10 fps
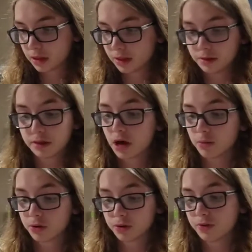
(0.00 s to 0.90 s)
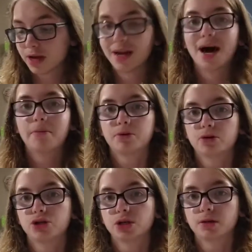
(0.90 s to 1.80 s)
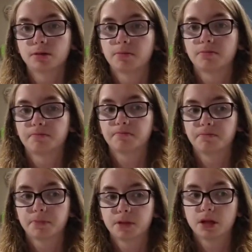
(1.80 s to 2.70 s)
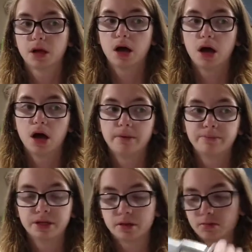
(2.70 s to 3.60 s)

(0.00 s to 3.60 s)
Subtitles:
These soundboards you cannot purchase, just